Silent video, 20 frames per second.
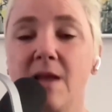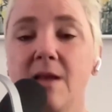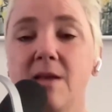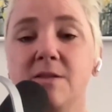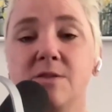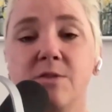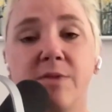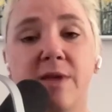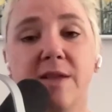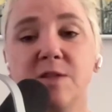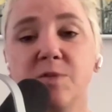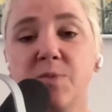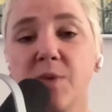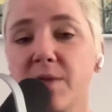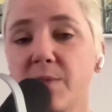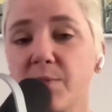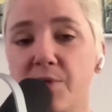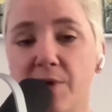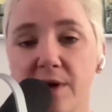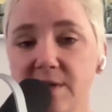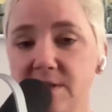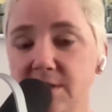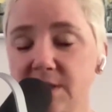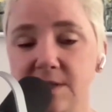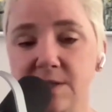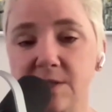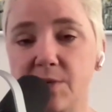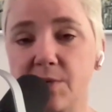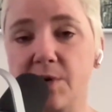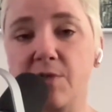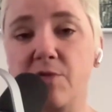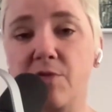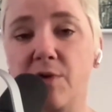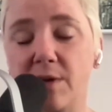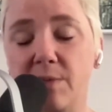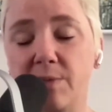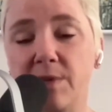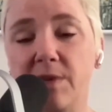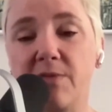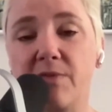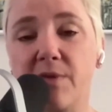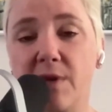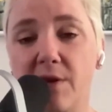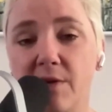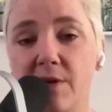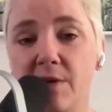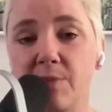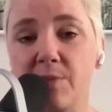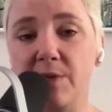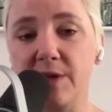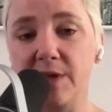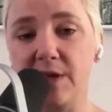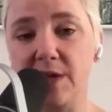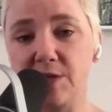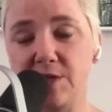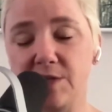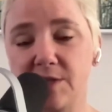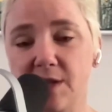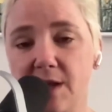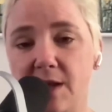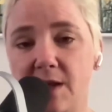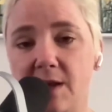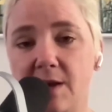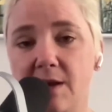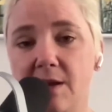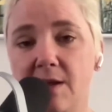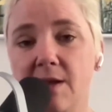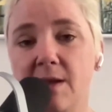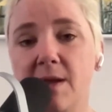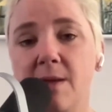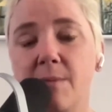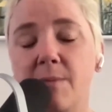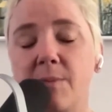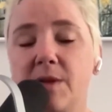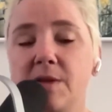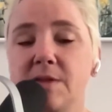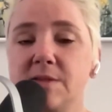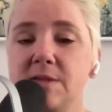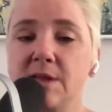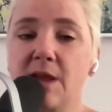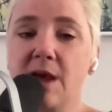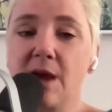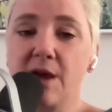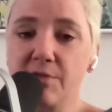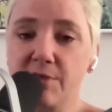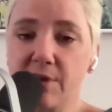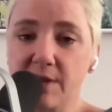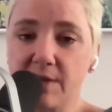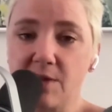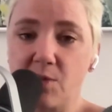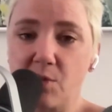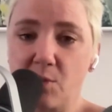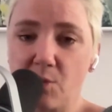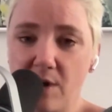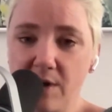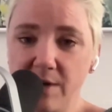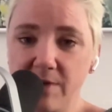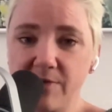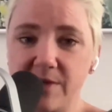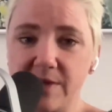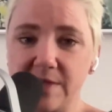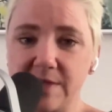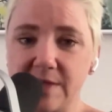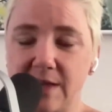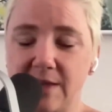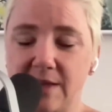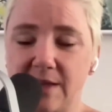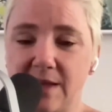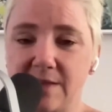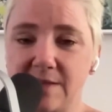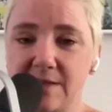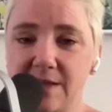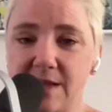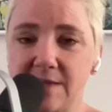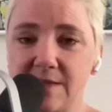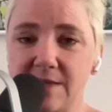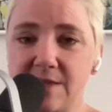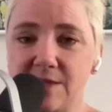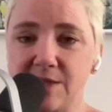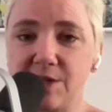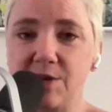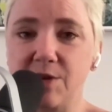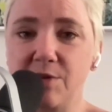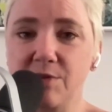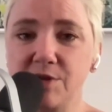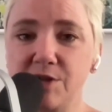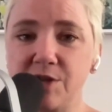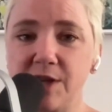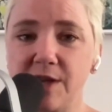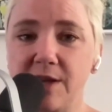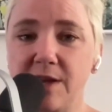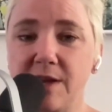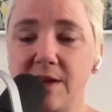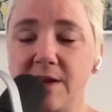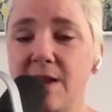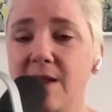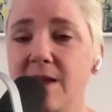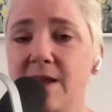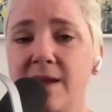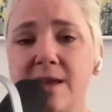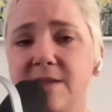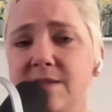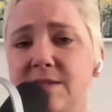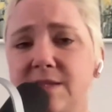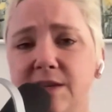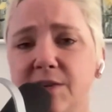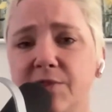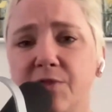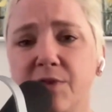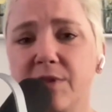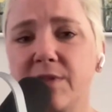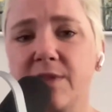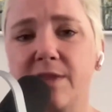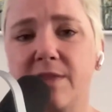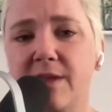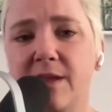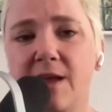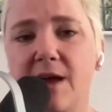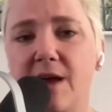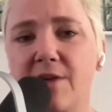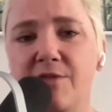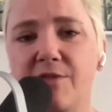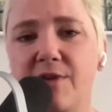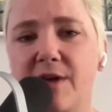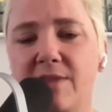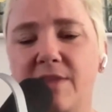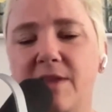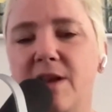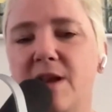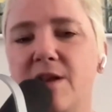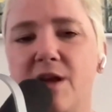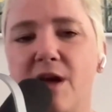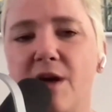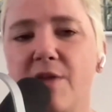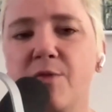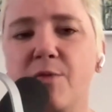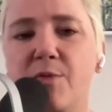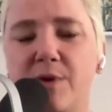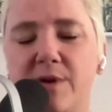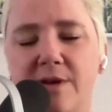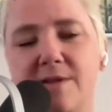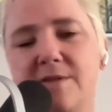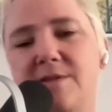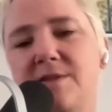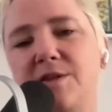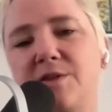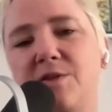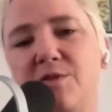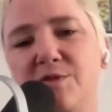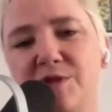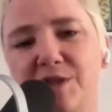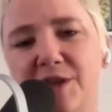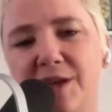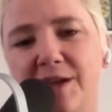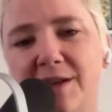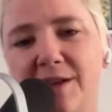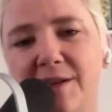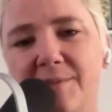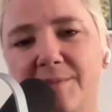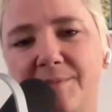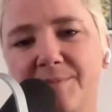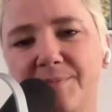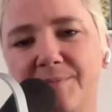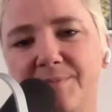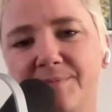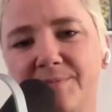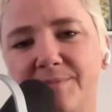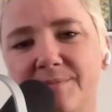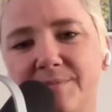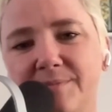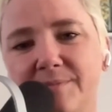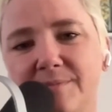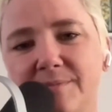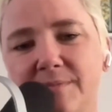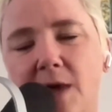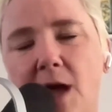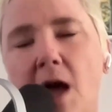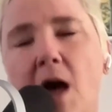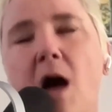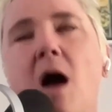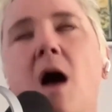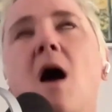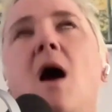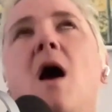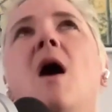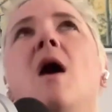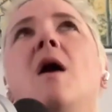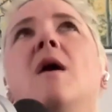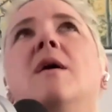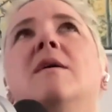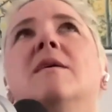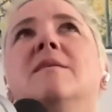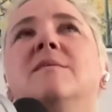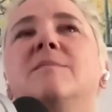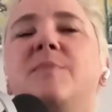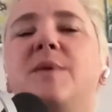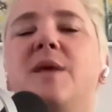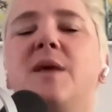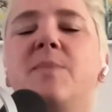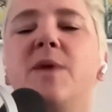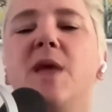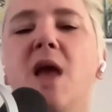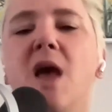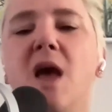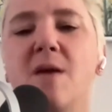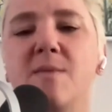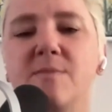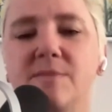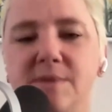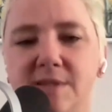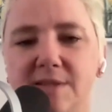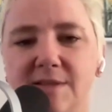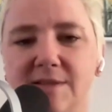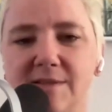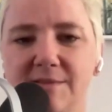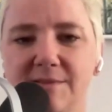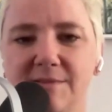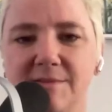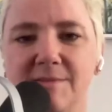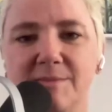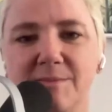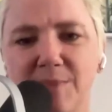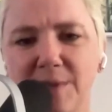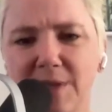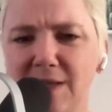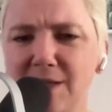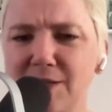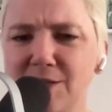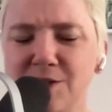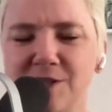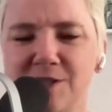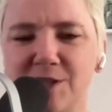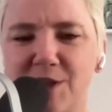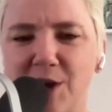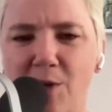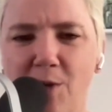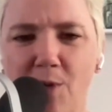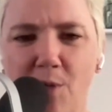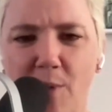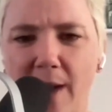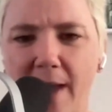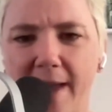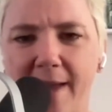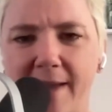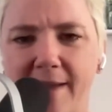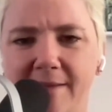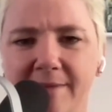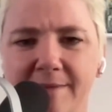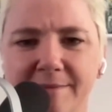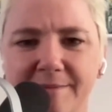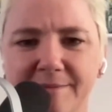So that's why the price is so incredibly variable at each site, because the contract that one of these online sites has negotiated is different than the contract that another one has negotiated. Ugh, PBMs, please just go away.